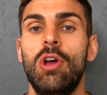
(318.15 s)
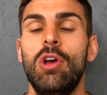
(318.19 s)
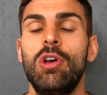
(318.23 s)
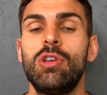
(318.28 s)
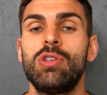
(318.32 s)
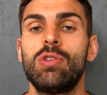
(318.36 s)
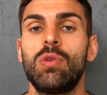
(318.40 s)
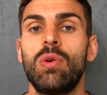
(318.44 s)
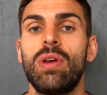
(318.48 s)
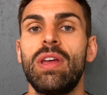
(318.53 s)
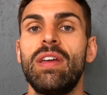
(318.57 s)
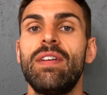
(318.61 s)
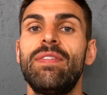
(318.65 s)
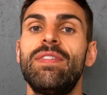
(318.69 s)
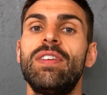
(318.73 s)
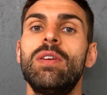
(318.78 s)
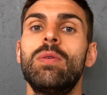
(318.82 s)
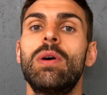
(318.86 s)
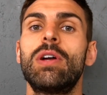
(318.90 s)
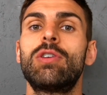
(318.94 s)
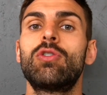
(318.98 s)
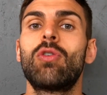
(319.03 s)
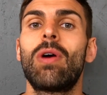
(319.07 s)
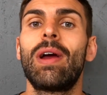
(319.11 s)
So if
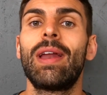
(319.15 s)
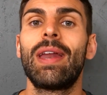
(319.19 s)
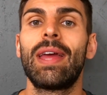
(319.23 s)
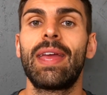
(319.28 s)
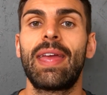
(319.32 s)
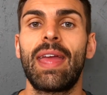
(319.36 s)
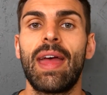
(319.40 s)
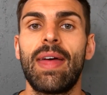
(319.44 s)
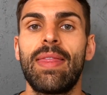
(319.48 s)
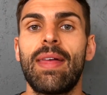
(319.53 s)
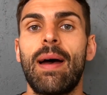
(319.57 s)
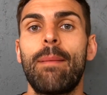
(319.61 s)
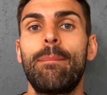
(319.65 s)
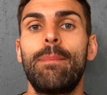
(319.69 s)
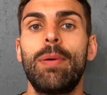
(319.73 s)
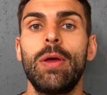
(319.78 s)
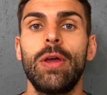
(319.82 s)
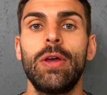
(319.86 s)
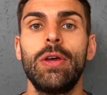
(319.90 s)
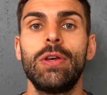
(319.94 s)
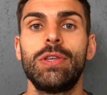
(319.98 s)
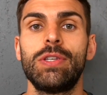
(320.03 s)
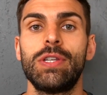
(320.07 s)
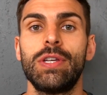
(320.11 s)
you are trying to get that
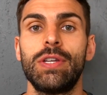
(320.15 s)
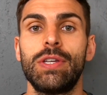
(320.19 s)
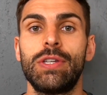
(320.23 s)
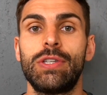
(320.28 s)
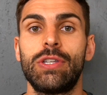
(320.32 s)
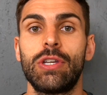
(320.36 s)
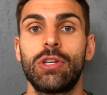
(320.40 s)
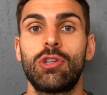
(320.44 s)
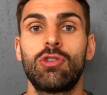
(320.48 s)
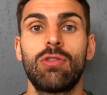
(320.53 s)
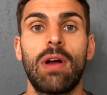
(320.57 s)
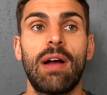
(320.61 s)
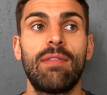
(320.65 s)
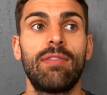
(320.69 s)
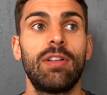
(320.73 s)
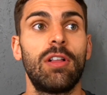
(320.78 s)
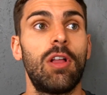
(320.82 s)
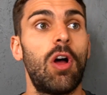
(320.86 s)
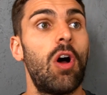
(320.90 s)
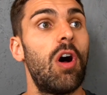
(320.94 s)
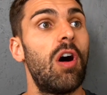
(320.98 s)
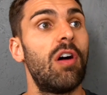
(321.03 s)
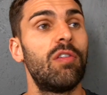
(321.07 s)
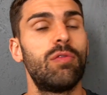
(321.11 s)
person to travel
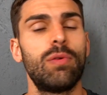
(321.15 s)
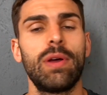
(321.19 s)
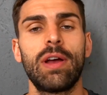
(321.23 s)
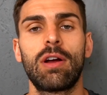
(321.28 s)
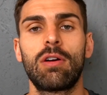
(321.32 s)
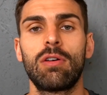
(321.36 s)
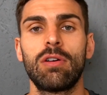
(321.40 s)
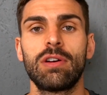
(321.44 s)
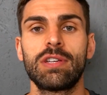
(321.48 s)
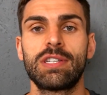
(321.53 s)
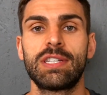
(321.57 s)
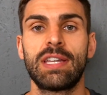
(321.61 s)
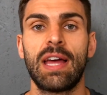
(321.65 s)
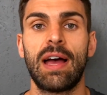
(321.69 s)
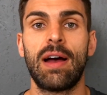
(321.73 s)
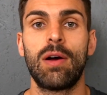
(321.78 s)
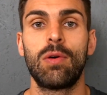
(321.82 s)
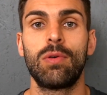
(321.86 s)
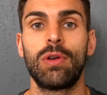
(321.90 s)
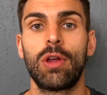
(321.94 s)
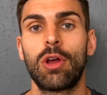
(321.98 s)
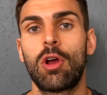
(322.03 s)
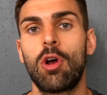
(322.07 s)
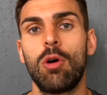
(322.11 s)
halfway across
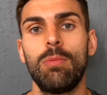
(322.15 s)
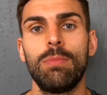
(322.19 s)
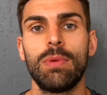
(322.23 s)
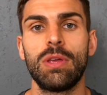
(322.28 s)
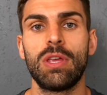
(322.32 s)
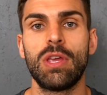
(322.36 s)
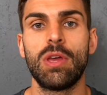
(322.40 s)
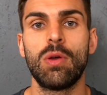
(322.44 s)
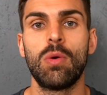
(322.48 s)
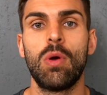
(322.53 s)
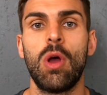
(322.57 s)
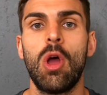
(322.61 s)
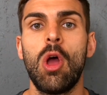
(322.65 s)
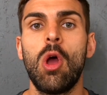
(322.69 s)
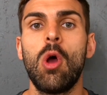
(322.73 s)
town to come to you,